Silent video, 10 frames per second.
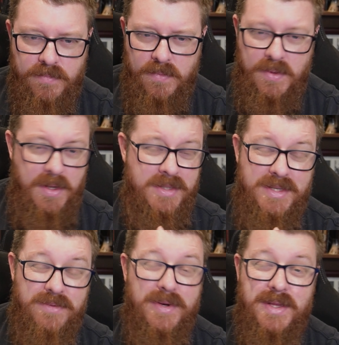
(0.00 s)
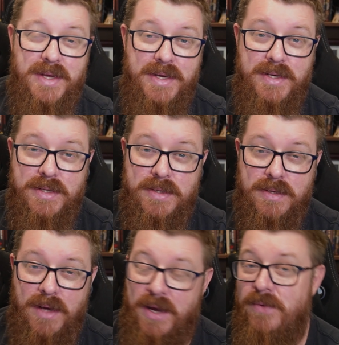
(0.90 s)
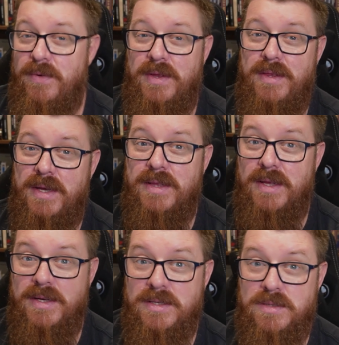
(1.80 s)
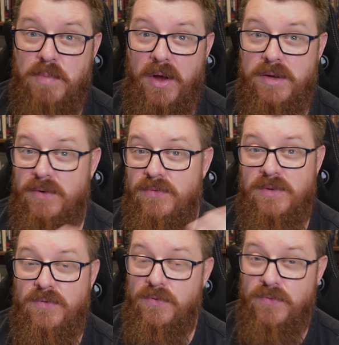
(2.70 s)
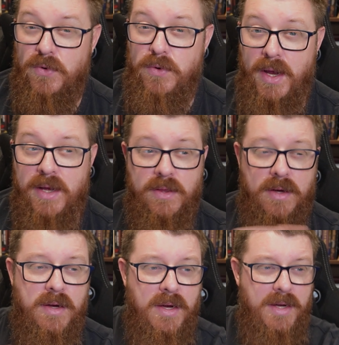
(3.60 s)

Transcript: I don't really think that it inspired confidence for food either.